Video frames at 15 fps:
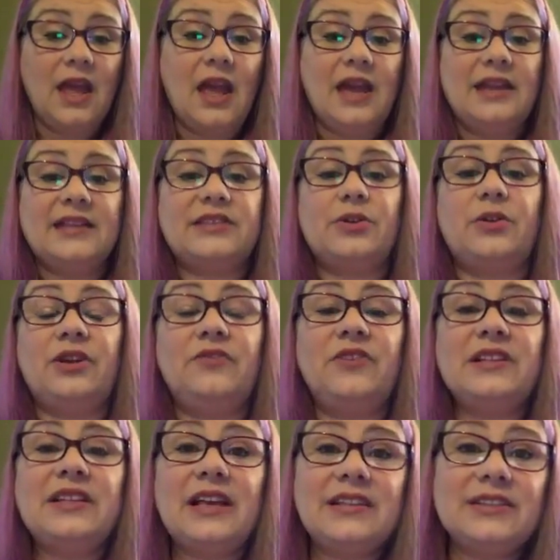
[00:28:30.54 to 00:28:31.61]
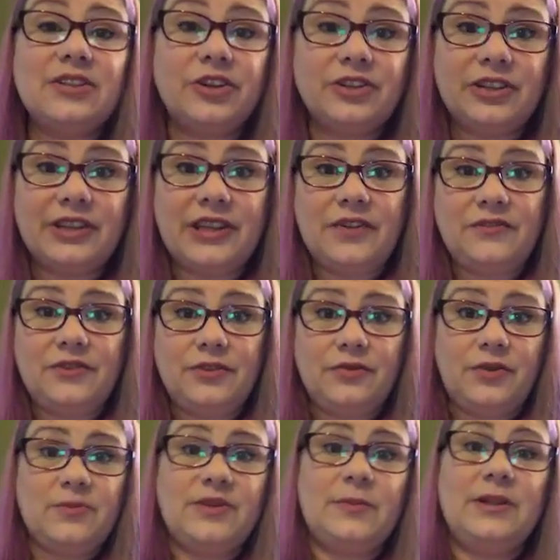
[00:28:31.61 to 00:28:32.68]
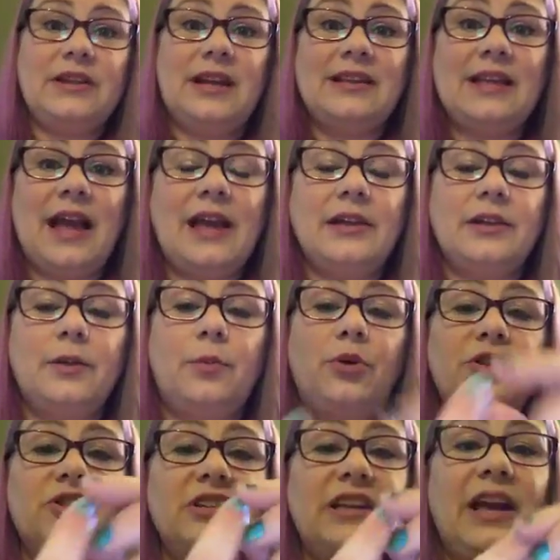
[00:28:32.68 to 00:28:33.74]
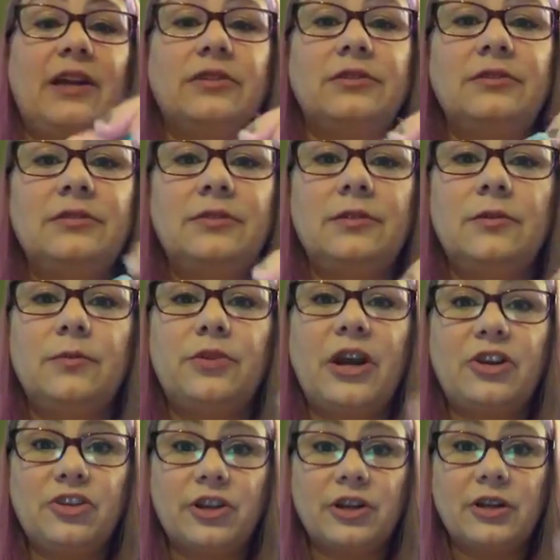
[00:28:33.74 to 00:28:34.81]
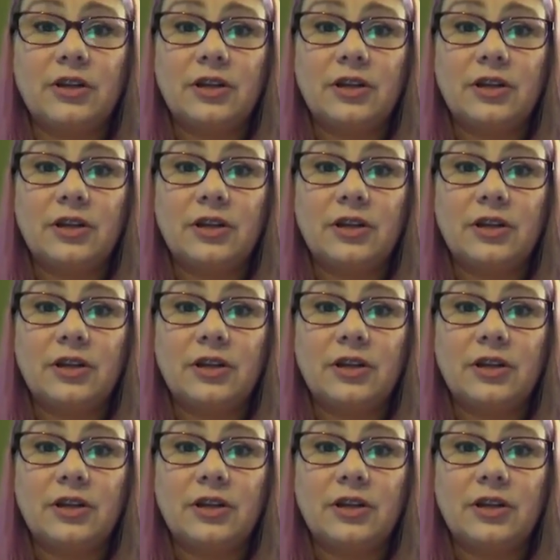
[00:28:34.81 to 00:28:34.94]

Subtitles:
So if it does start to lift from something like that, push it down. Pressure.